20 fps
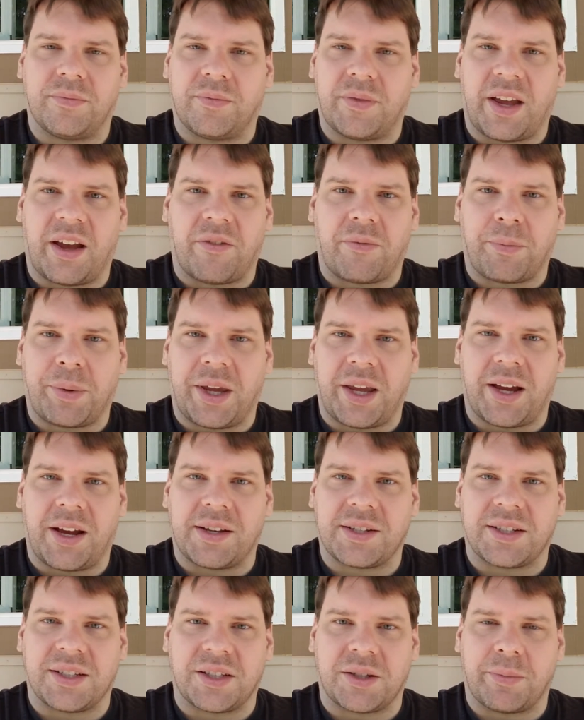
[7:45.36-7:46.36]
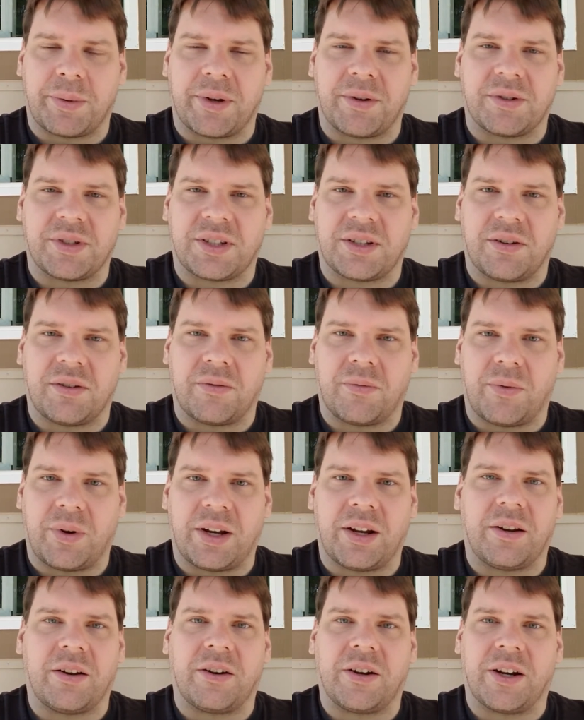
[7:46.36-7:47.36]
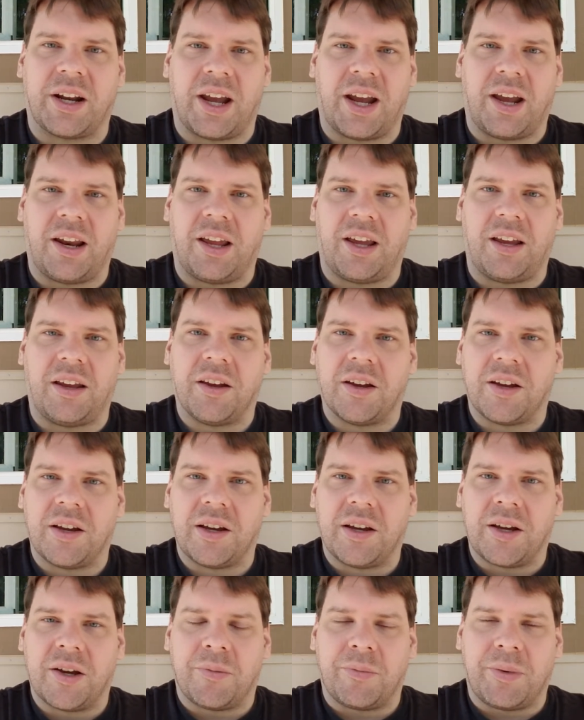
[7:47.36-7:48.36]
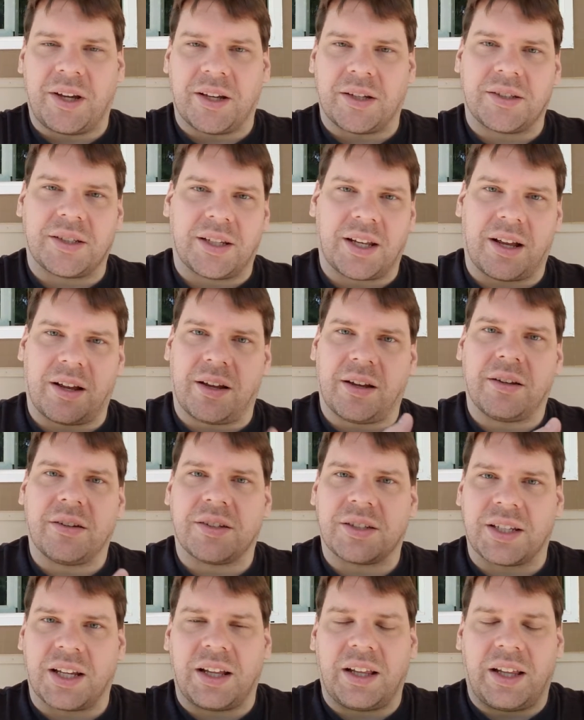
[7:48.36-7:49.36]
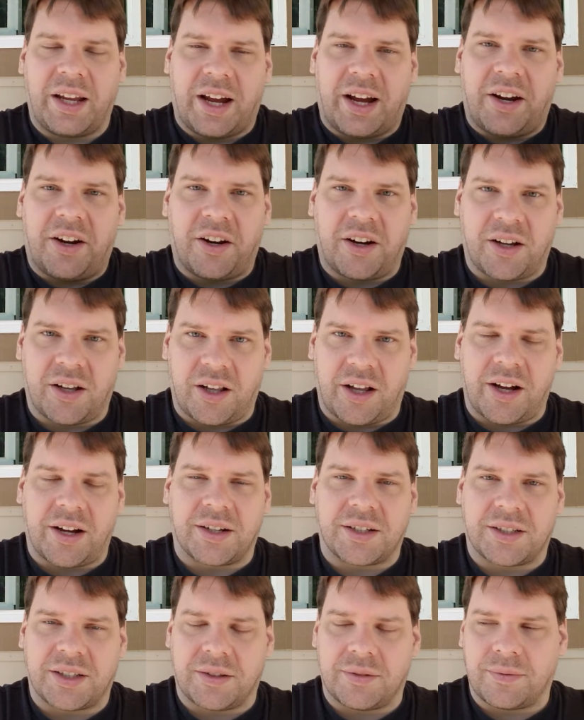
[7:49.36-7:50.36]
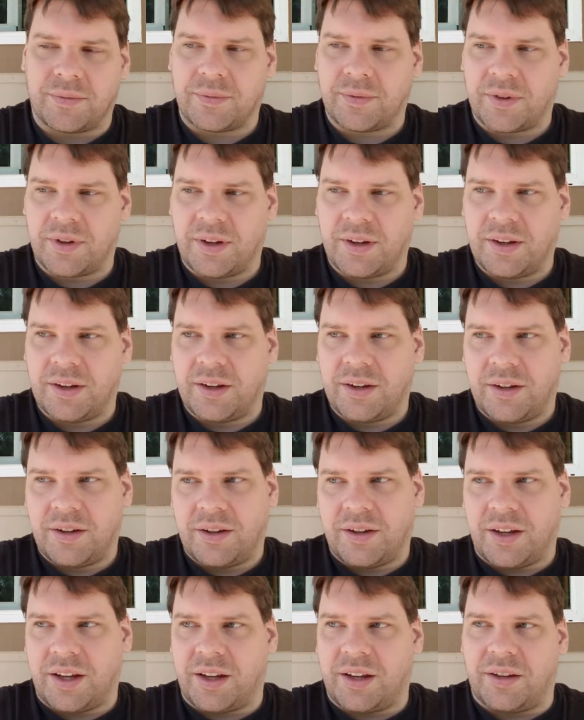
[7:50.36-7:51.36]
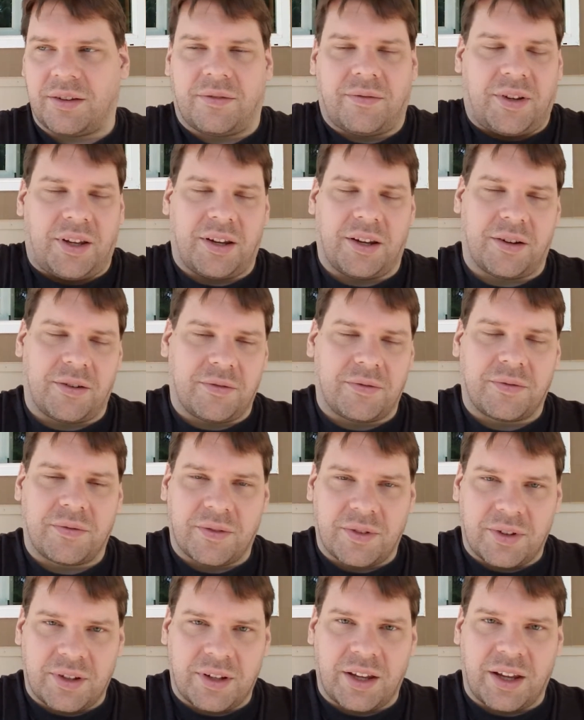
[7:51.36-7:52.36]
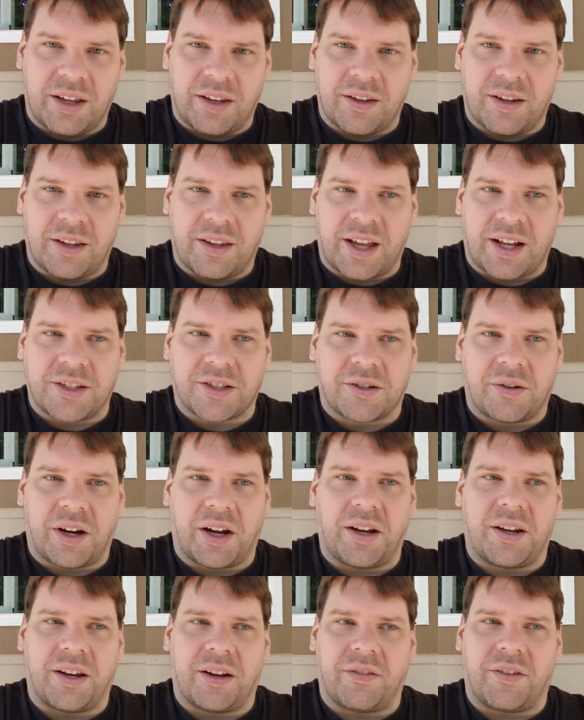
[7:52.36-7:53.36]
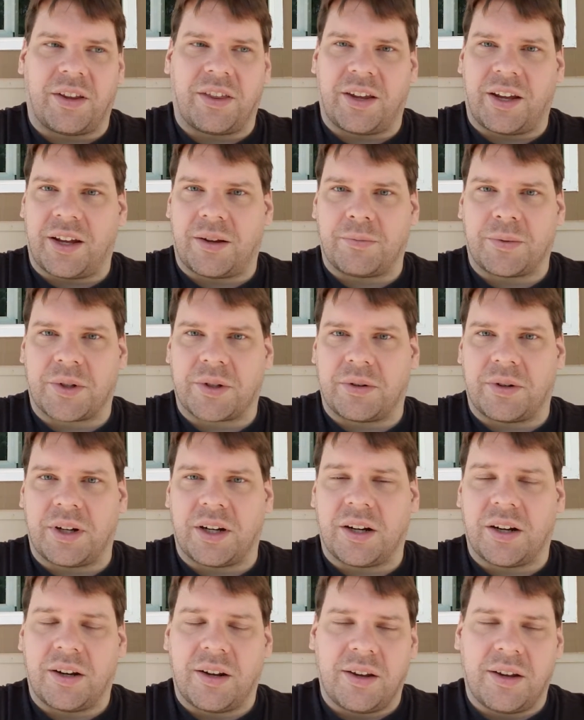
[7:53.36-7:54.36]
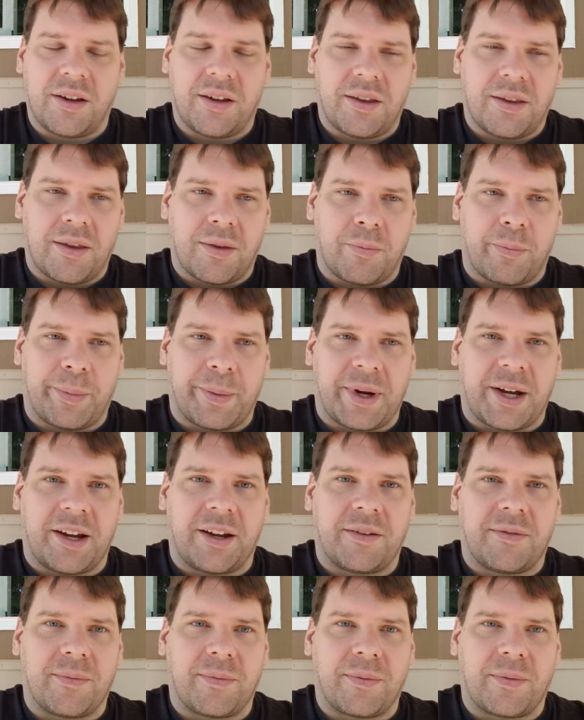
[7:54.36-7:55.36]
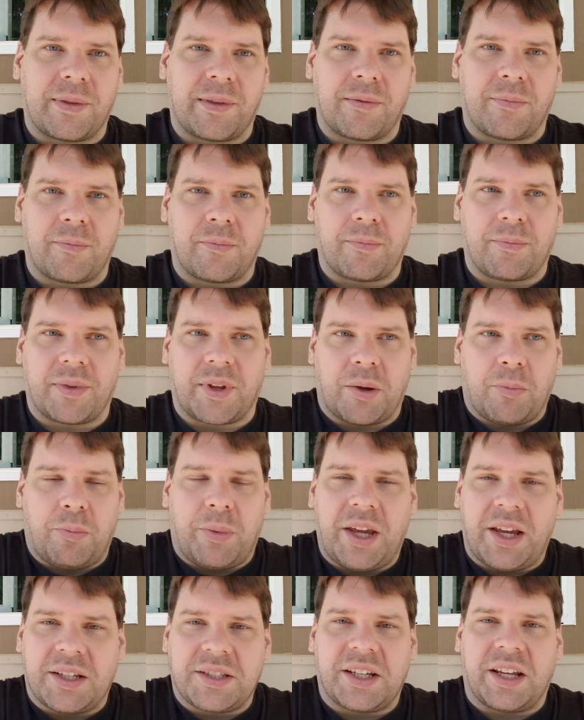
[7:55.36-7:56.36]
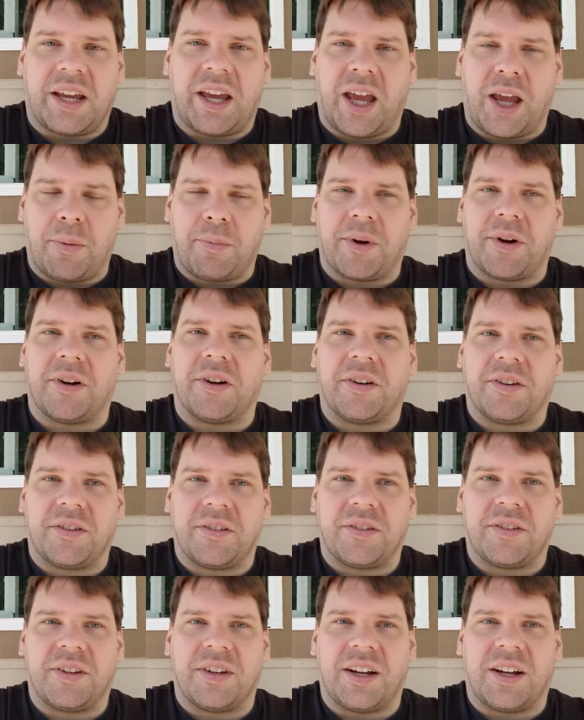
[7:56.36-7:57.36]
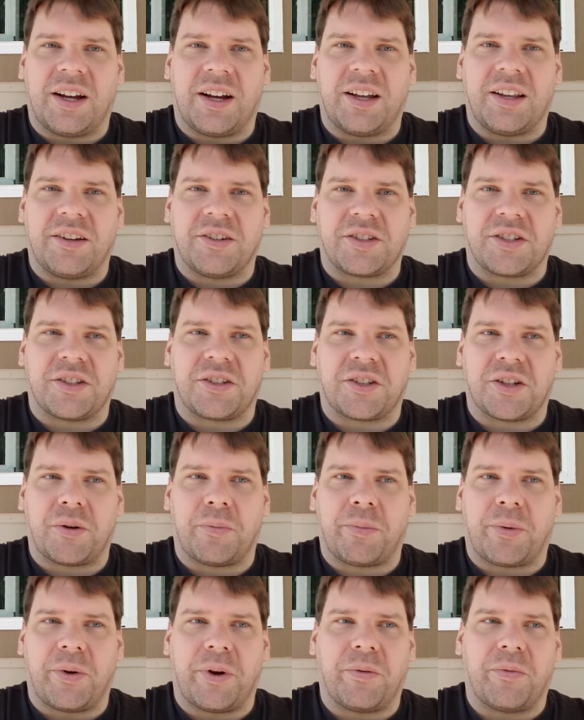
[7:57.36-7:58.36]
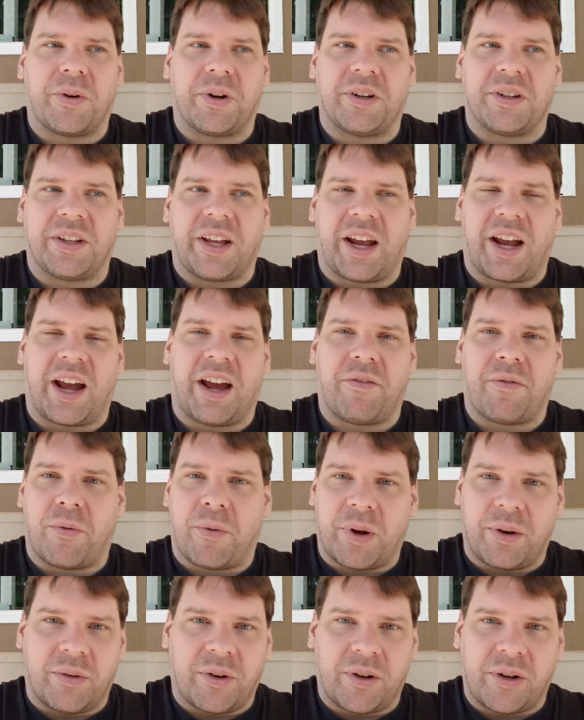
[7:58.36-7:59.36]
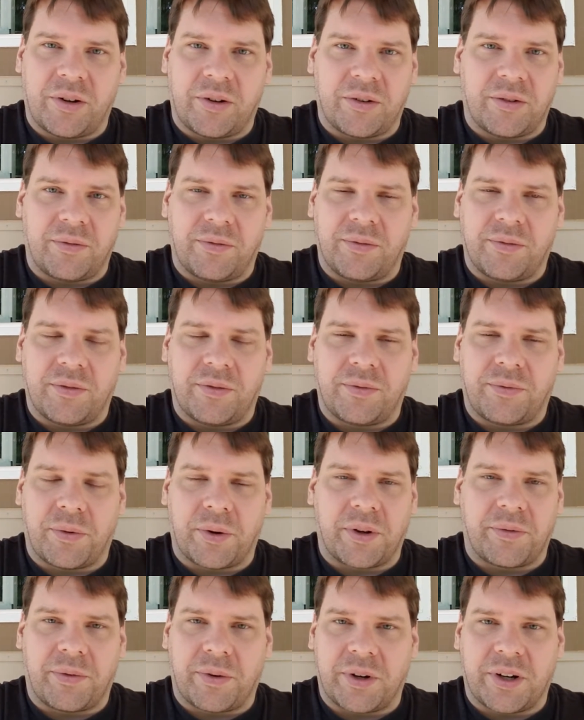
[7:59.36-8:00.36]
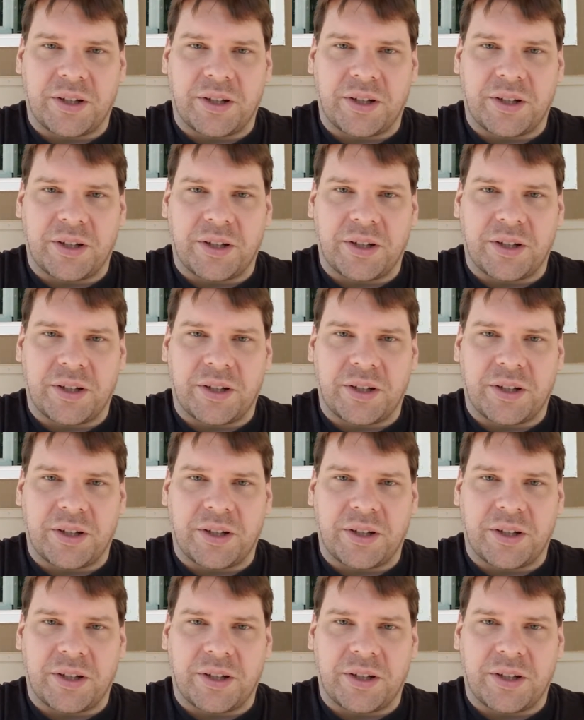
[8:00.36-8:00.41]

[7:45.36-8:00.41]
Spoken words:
FPS as opposed to 180 because of slightly higher clocks, and you know, and that's great and everything, I'm sure. But me as a gamer, there's a certain point where, like, I have a 144